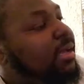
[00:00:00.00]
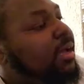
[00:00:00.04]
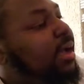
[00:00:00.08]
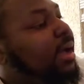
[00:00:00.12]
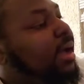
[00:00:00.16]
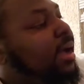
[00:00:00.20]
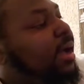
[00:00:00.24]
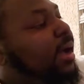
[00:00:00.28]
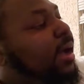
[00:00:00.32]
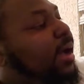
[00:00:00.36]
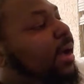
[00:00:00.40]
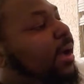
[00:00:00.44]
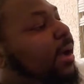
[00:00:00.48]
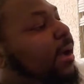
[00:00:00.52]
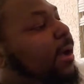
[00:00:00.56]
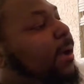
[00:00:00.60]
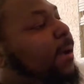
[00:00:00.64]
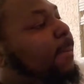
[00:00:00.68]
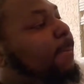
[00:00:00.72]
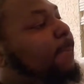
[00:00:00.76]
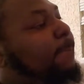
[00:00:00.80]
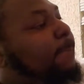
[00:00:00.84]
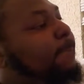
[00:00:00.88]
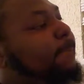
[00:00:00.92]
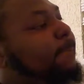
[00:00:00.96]

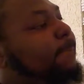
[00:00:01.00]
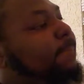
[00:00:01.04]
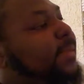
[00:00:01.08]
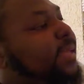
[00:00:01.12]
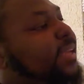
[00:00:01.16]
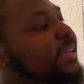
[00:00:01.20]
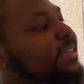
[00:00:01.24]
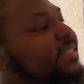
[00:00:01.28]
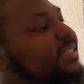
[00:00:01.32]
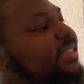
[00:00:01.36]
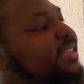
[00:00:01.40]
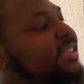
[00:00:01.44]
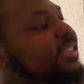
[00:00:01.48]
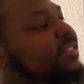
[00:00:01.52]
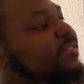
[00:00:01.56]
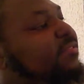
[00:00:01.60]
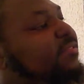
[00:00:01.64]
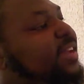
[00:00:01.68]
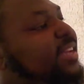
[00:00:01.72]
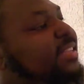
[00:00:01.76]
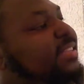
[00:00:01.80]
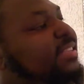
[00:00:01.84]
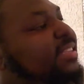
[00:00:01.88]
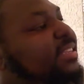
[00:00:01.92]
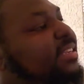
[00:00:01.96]
And it said
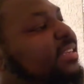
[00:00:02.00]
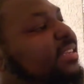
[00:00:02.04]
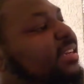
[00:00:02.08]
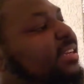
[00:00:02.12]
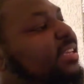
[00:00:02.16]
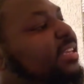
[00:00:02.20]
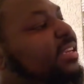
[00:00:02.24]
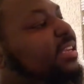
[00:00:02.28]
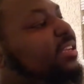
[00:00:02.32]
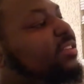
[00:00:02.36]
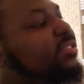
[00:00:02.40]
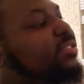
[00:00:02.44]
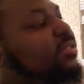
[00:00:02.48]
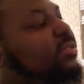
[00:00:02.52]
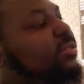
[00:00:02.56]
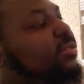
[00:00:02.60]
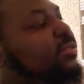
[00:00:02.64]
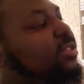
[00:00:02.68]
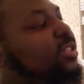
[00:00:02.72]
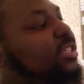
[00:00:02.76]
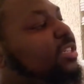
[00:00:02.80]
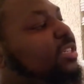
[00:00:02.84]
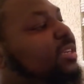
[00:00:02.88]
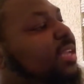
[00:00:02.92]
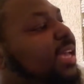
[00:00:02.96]
effective cleaning
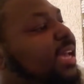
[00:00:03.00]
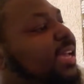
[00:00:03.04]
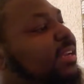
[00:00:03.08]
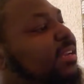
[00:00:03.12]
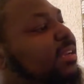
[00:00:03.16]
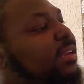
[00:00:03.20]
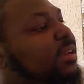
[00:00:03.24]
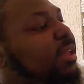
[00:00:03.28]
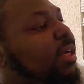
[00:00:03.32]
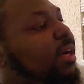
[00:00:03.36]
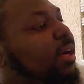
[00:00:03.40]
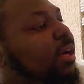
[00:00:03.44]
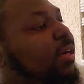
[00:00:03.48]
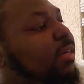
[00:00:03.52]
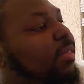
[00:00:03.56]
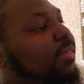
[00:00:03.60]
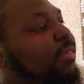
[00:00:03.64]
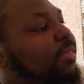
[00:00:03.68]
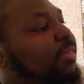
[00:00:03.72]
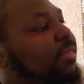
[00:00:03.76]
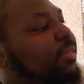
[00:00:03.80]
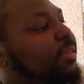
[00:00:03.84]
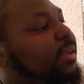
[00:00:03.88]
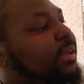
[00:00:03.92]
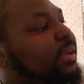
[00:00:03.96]
solution and cloth,
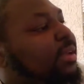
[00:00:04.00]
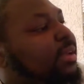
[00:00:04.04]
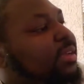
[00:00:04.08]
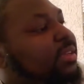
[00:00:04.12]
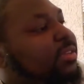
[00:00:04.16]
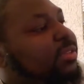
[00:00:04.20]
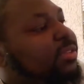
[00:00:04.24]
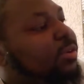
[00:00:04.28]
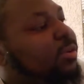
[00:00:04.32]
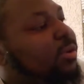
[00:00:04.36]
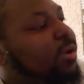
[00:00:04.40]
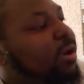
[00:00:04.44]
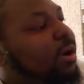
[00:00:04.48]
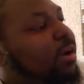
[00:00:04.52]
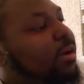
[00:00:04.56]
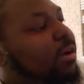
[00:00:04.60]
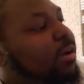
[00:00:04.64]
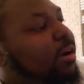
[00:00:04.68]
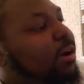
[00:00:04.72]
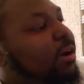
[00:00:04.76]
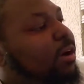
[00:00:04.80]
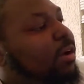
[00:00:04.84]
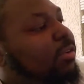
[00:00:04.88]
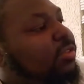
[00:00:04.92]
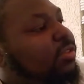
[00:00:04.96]
no
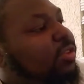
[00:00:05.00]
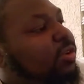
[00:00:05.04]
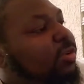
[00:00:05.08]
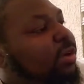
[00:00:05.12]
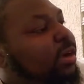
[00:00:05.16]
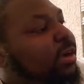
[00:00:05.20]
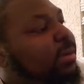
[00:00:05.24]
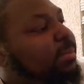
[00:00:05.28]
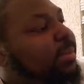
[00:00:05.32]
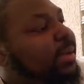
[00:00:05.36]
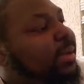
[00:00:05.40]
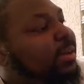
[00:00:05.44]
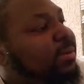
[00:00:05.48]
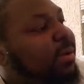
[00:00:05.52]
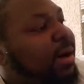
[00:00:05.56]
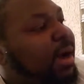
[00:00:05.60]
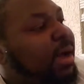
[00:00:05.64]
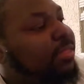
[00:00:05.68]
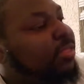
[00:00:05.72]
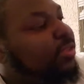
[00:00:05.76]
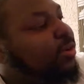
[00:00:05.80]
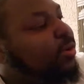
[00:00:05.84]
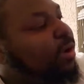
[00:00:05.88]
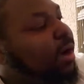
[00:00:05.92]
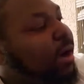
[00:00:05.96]
alcohol, no
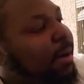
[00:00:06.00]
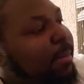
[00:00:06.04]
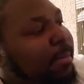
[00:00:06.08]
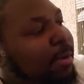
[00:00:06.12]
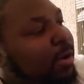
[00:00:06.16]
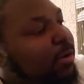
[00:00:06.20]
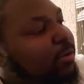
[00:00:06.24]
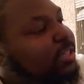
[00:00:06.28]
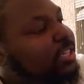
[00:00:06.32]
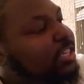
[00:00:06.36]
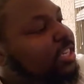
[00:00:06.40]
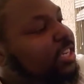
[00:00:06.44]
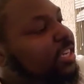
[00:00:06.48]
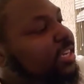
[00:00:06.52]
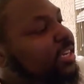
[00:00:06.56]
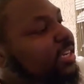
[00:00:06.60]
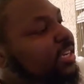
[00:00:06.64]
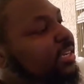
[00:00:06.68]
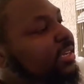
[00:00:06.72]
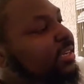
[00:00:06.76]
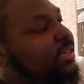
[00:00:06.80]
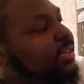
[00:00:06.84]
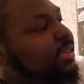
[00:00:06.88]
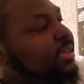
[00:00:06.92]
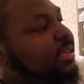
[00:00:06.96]

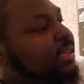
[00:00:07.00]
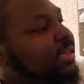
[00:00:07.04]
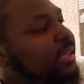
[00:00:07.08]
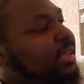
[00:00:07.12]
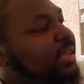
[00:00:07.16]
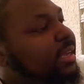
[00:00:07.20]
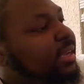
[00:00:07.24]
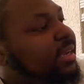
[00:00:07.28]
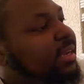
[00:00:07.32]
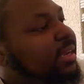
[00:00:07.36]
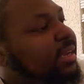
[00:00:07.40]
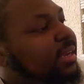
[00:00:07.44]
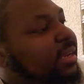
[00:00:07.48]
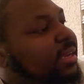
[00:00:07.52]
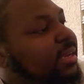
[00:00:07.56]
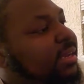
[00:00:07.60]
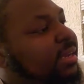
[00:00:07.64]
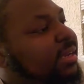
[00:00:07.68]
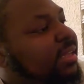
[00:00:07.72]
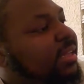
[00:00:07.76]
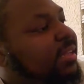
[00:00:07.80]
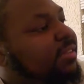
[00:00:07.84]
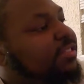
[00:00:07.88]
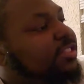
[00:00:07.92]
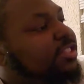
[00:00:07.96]
ammonia,
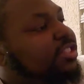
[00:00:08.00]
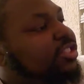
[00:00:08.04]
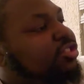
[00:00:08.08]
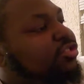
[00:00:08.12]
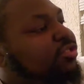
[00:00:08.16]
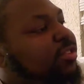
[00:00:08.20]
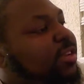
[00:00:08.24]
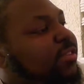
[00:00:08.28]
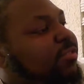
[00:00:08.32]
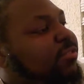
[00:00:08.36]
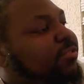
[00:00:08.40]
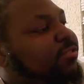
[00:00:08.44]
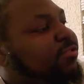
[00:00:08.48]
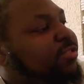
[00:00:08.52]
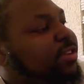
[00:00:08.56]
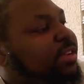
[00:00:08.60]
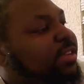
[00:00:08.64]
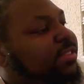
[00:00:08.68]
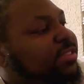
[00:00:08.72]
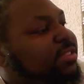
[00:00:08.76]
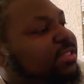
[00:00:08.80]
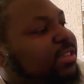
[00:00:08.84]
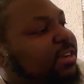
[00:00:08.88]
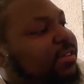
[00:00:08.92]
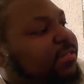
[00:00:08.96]
leaf streak free
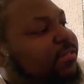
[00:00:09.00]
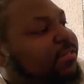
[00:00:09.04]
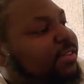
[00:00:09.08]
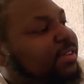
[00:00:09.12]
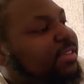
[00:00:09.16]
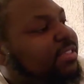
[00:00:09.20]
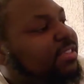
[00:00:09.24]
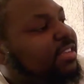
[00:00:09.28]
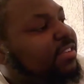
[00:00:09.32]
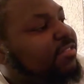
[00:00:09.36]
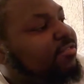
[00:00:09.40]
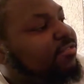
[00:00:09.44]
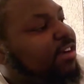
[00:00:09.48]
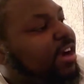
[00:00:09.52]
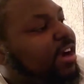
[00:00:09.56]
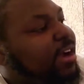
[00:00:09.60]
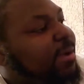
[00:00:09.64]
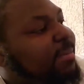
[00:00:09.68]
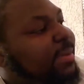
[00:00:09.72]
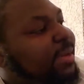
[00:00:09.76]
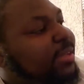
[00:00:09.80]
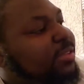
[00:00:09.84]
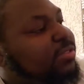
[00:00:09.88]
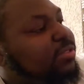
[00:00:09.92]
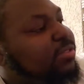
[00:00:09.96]
surface,
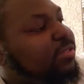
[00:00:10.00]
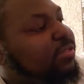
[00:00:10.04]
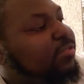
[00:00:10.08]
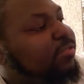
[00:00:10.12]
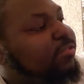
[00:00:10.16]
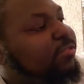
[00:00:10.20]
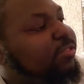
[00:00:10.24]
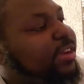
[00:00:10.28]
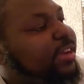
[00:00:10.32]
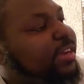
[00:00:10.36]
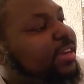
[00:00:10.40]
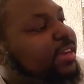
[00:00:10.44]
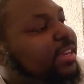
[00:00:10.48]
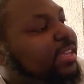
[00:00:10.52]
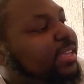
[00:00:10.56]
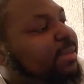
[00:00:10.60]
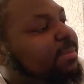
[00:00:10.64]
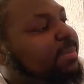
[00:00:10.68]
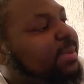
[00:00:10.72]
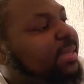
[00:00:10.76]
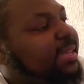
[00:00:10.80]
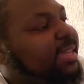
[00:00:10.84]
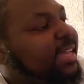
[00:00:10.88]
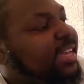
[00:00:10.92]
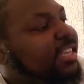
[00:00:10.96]
environmental friendly,
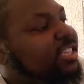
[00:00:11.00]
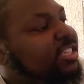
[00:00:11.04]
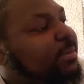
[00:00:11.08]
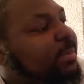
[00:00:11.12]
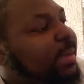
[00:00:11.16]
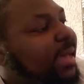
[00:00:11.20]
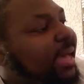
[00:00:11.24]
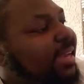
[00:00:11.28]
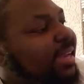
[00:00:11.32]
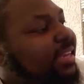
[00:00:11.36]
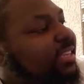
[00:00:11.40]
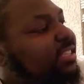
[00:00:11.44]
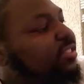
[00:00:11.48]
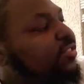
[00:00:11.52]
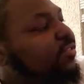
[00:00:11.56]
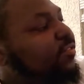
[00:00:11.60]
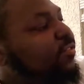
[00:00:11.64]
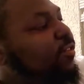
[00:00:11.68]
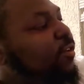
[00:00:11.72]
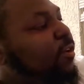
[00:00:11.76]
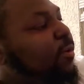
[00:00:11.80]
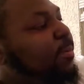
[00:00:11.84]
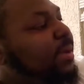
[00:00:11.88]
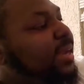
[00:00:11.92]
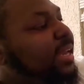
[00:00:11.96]
pH balanced
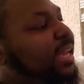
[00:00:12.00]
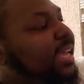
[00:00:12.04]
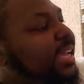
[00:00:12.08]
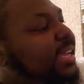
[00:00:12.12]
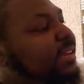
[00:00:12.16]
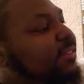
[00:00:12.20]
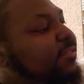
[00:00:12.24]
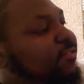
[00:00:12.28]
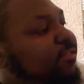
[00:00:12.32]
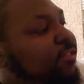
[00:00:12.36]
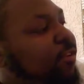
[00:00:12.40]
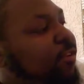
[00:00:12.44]
formula,